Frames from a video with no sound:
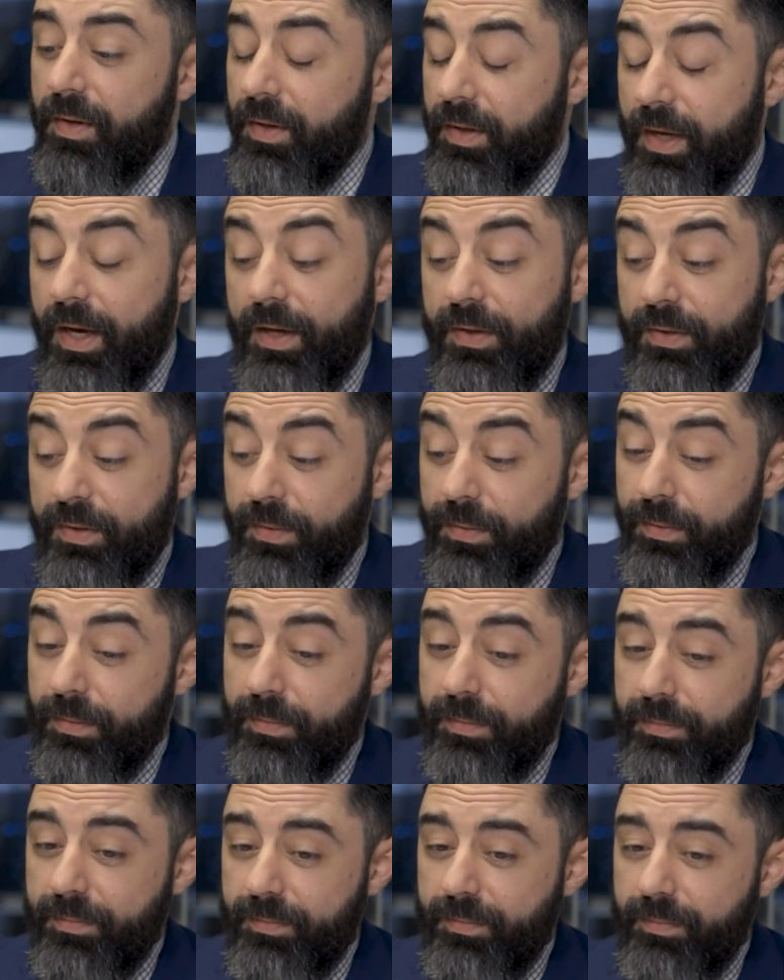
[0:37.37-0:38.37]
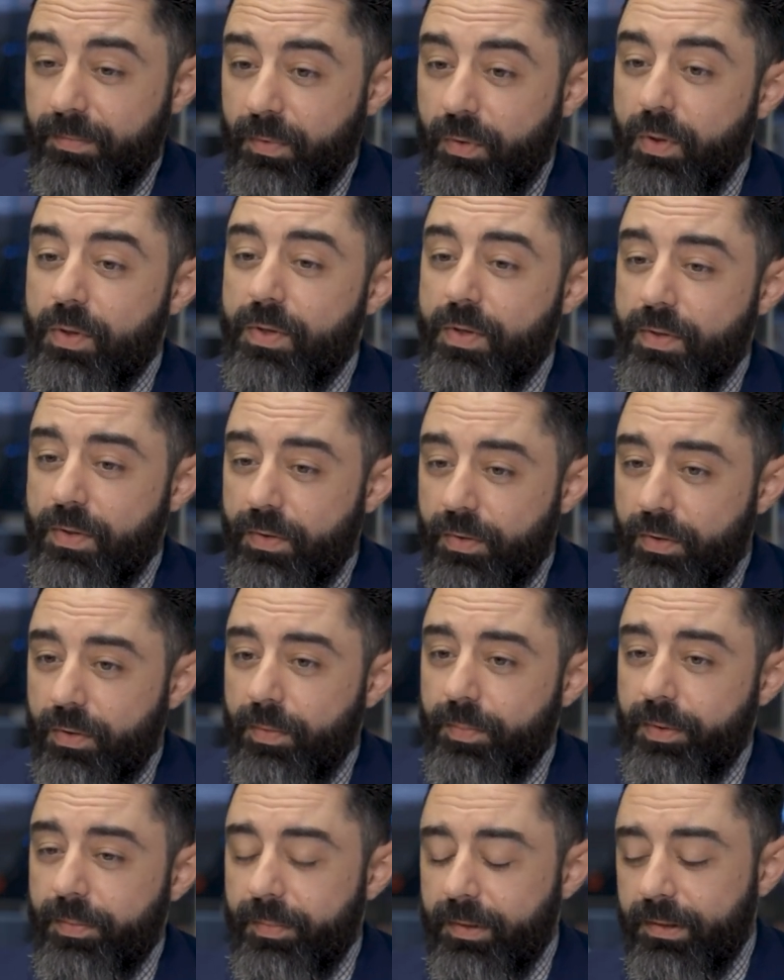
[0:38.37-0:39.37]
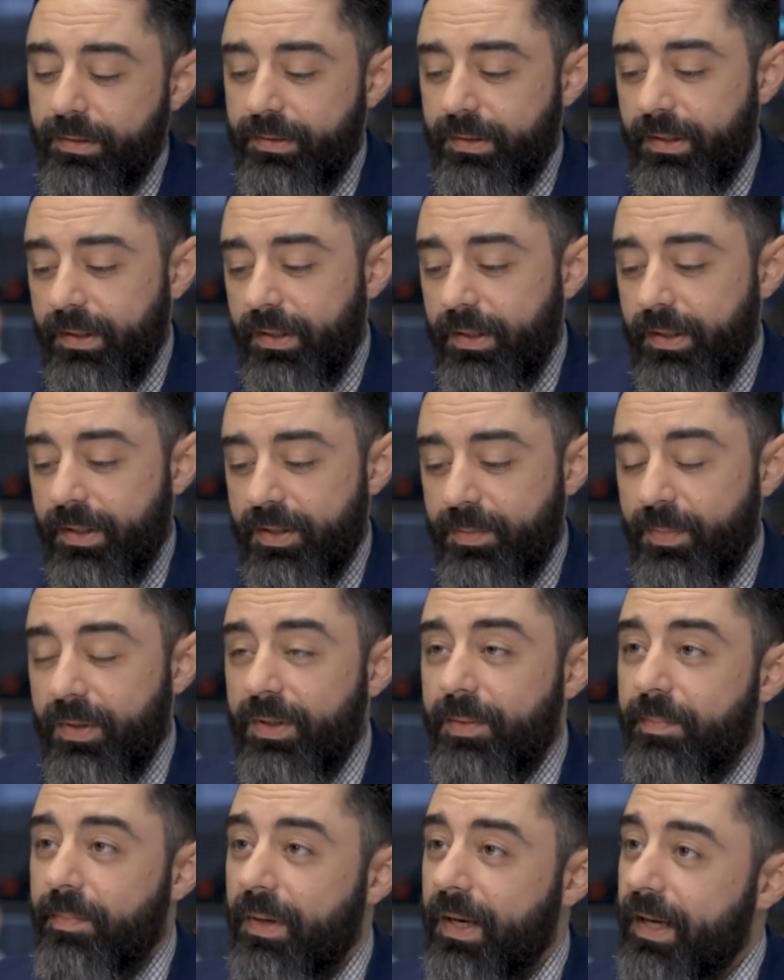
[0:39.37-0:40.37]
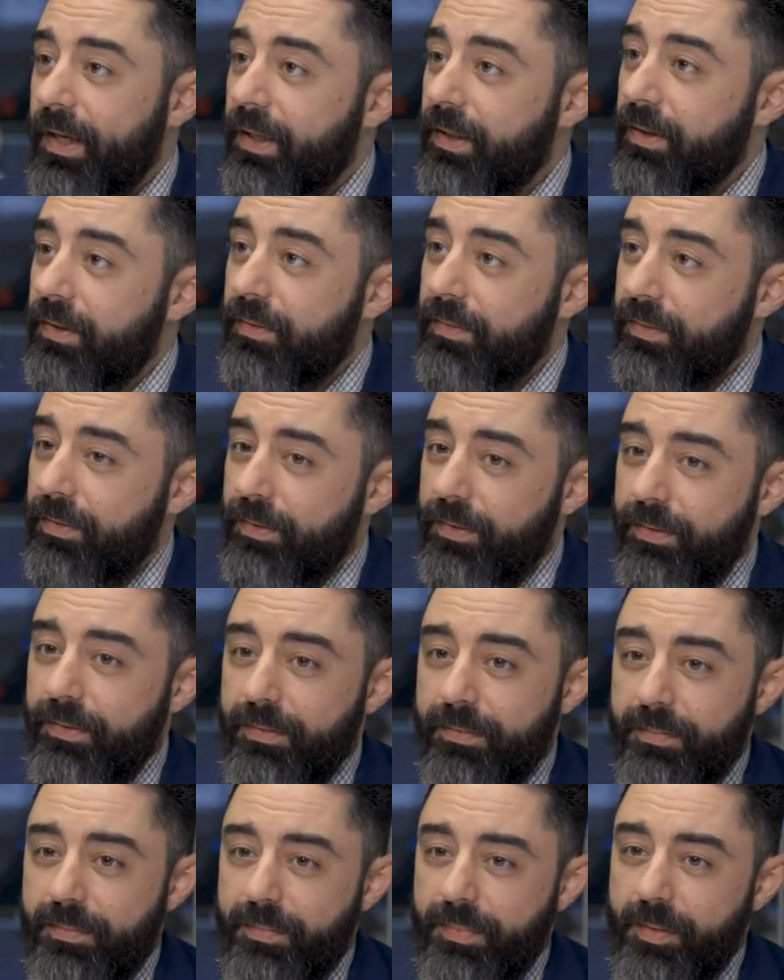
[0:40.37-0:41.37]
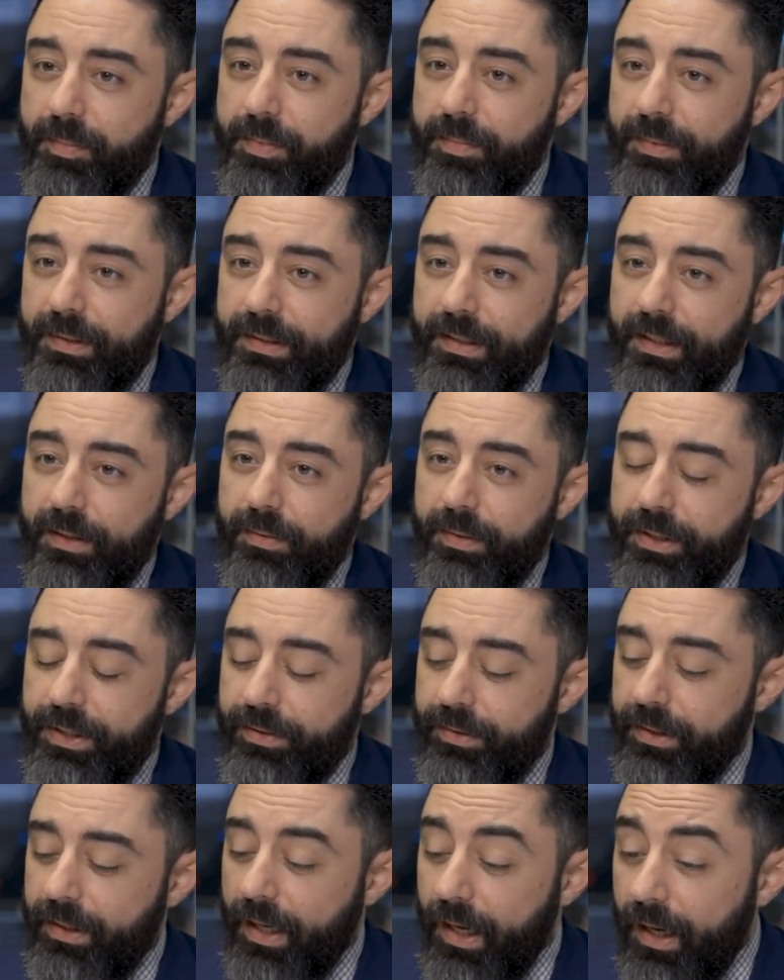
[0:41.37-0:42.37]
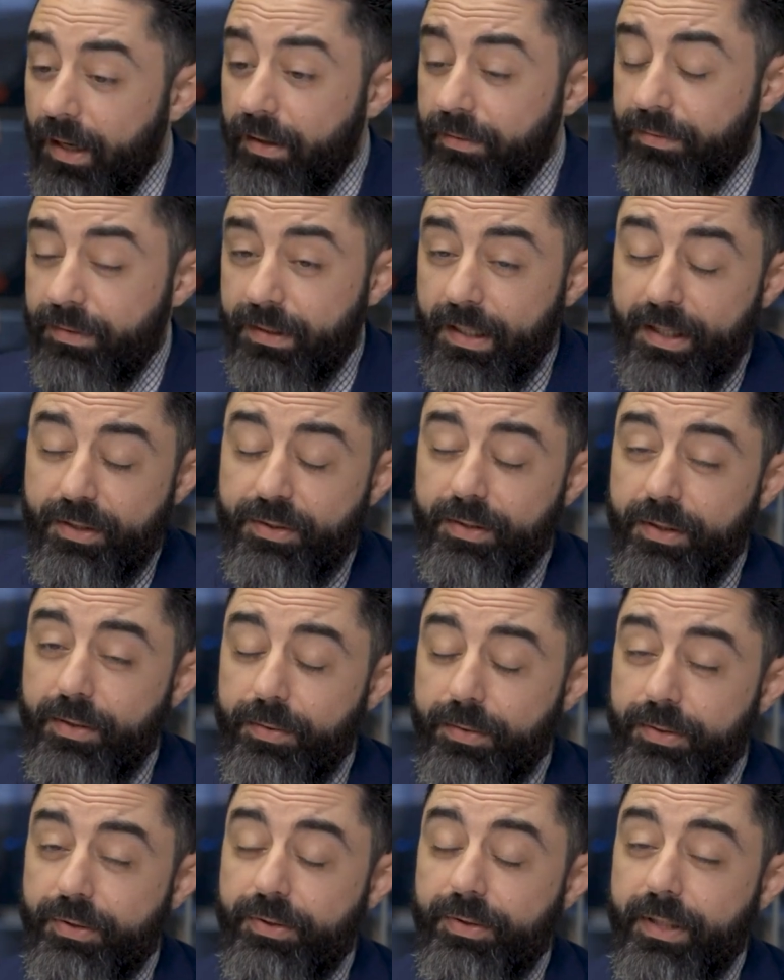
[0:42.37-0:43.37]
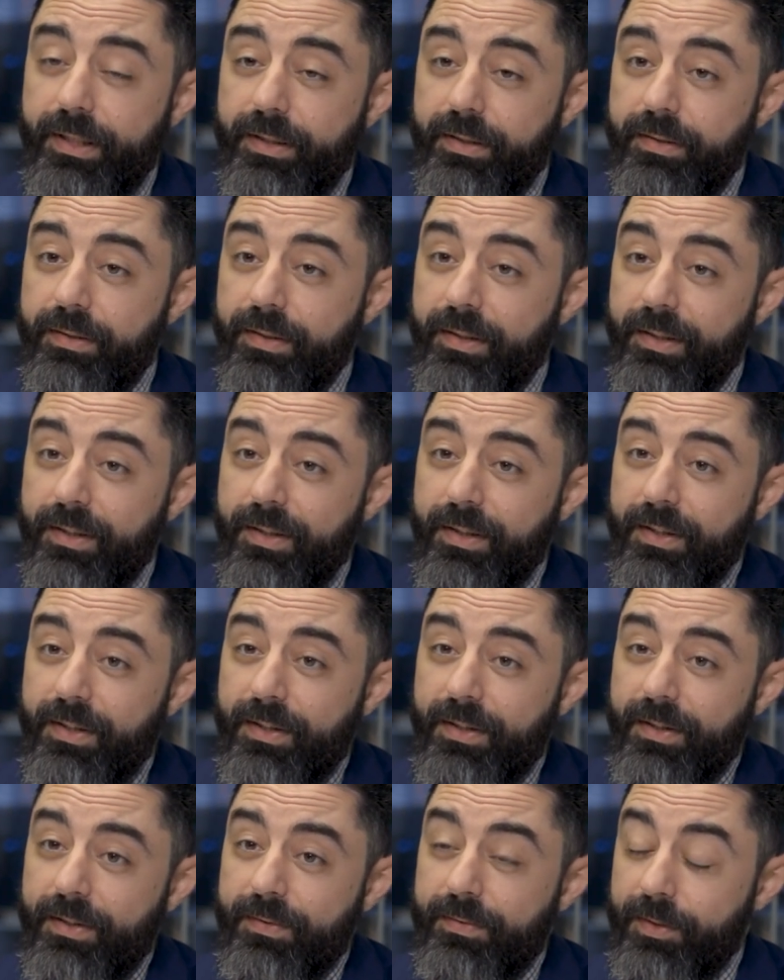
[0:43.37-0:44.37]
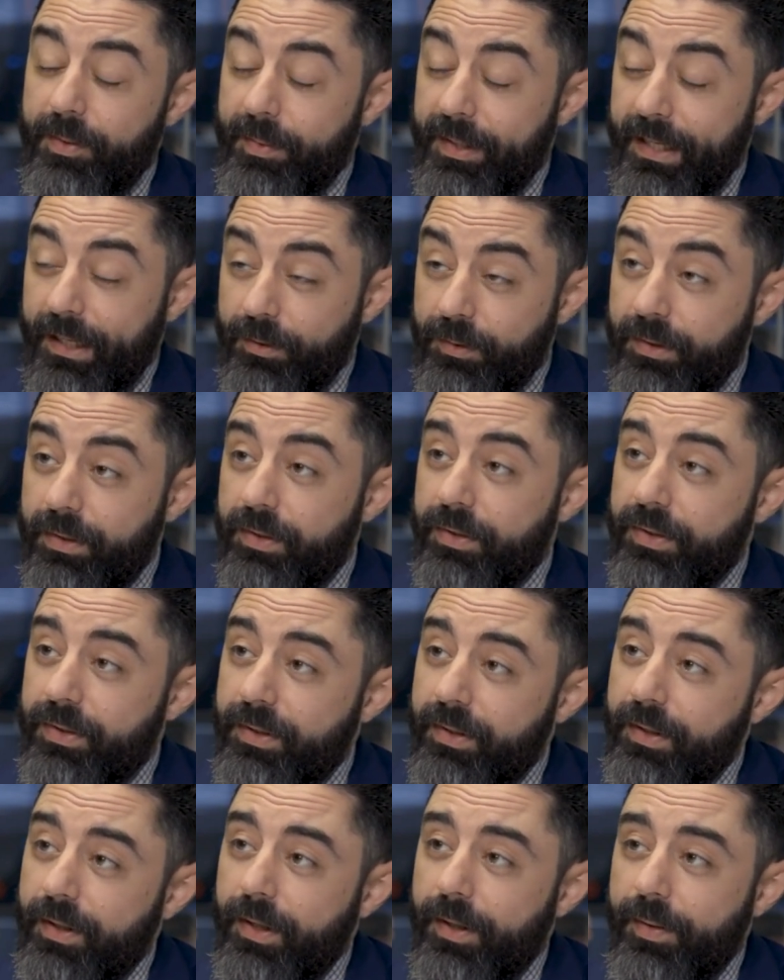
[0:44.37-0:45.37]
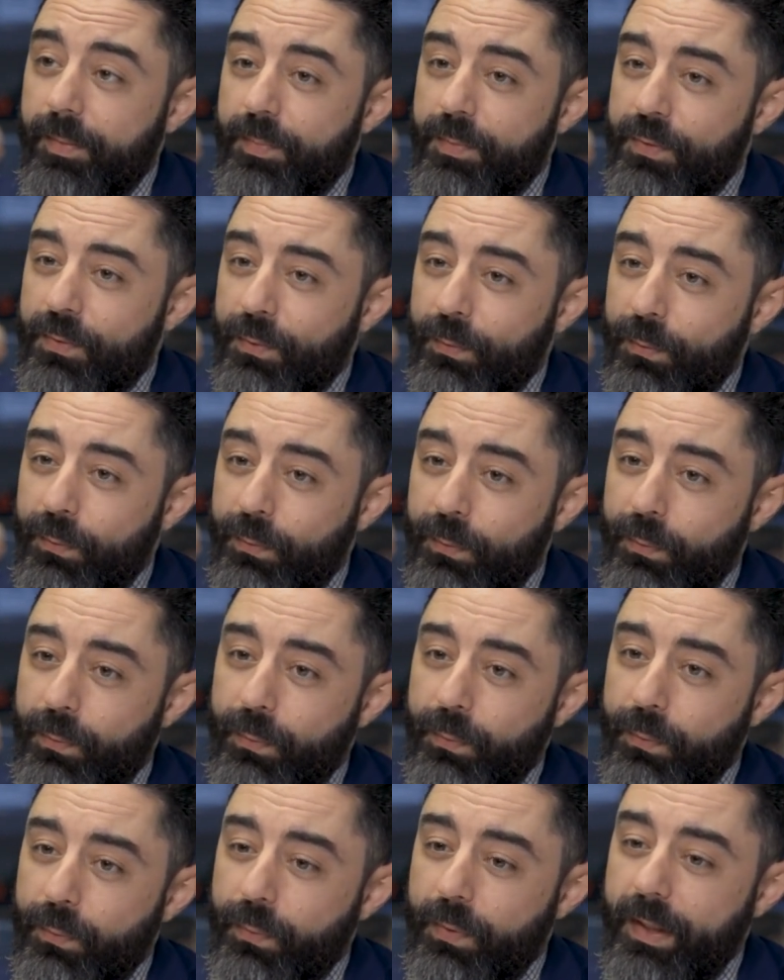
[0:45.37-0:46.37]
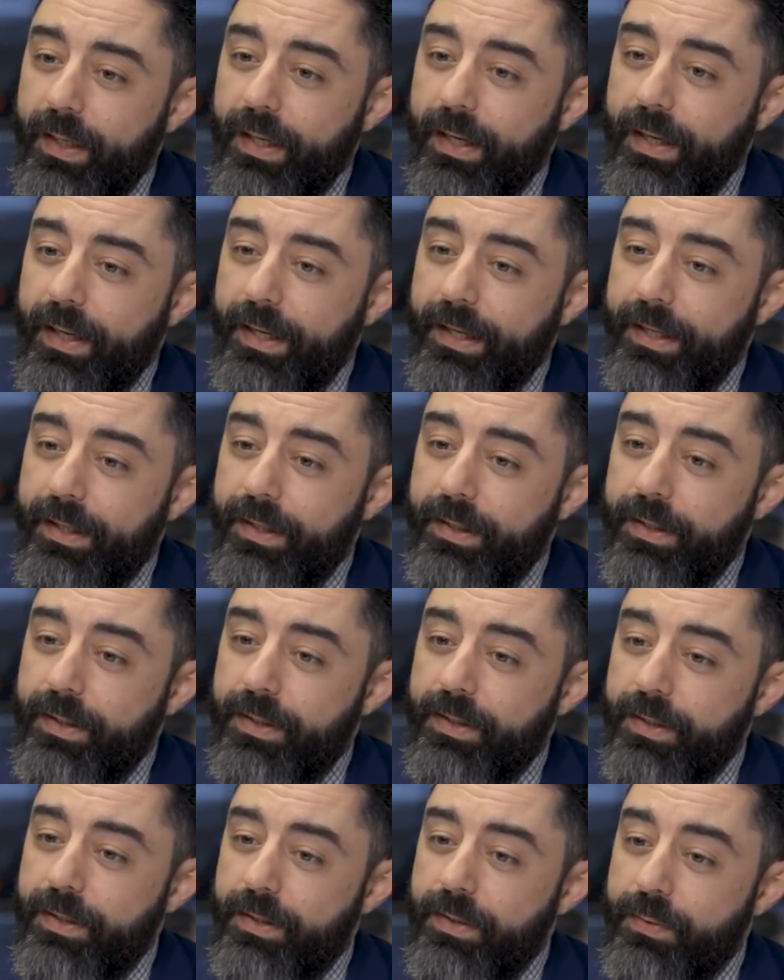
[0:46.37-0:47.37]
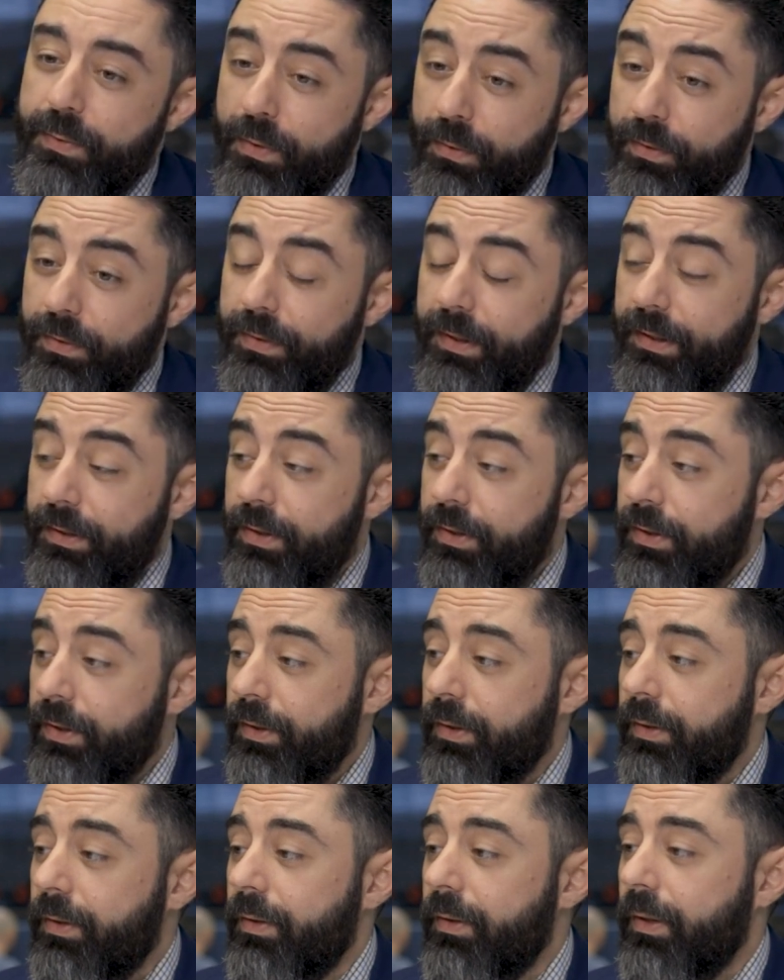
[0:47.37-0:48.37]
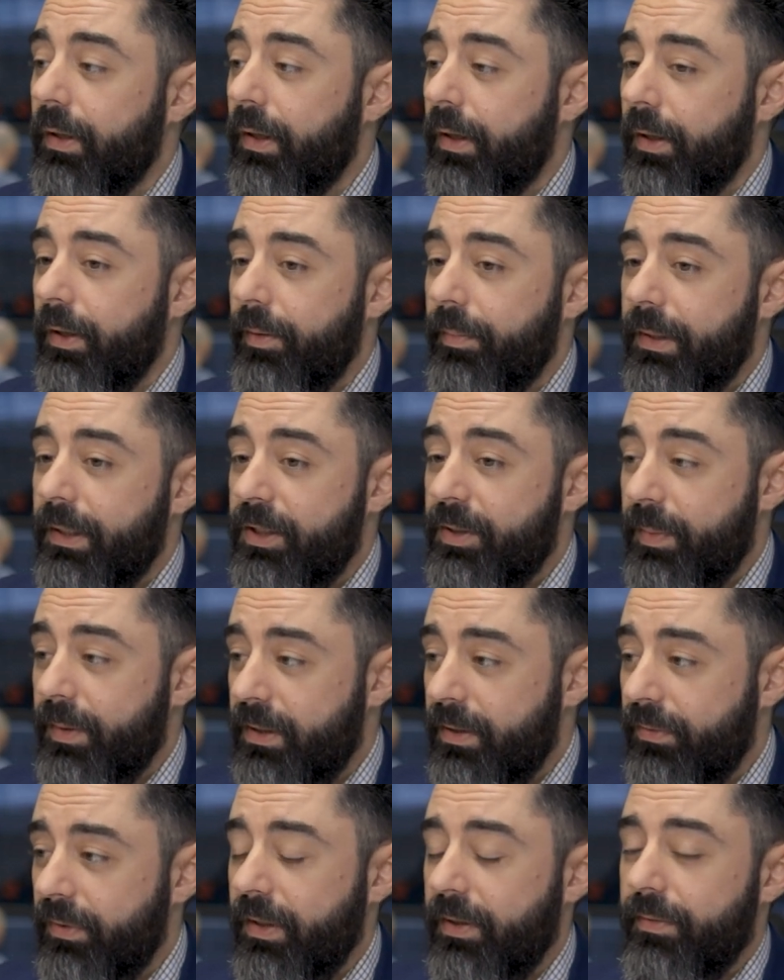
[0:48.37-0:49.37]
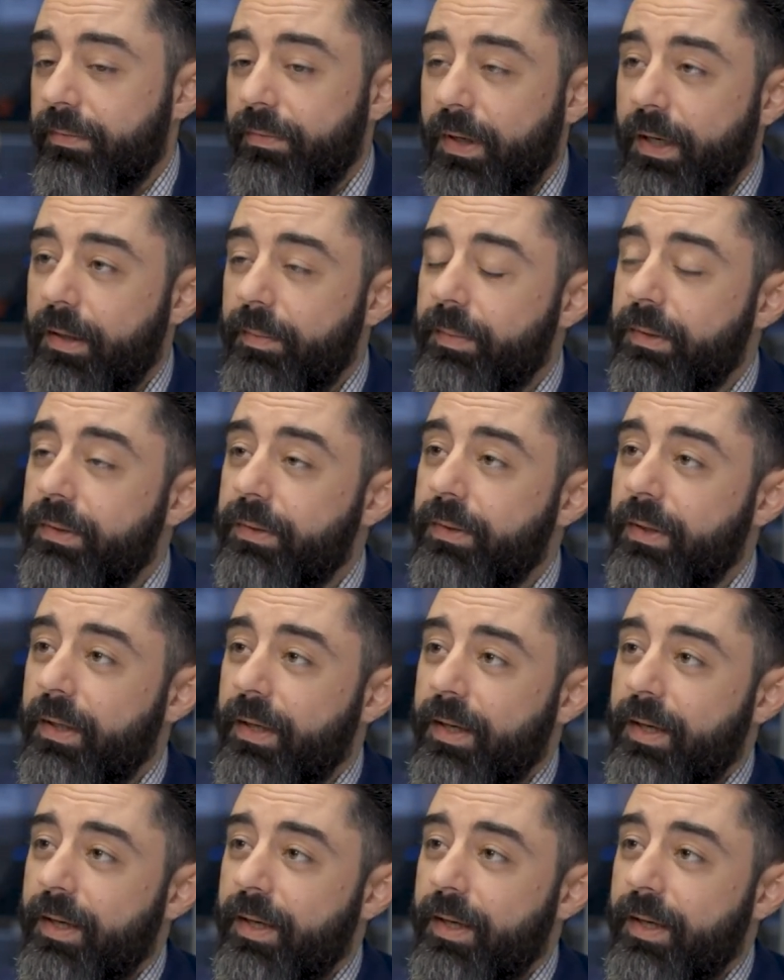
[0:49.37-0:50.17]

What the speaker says: Yeah, so Q-SYS Interoperability has been planned for probably now a year and a half. It actually originated from an outage. So a certain technician in a specific environment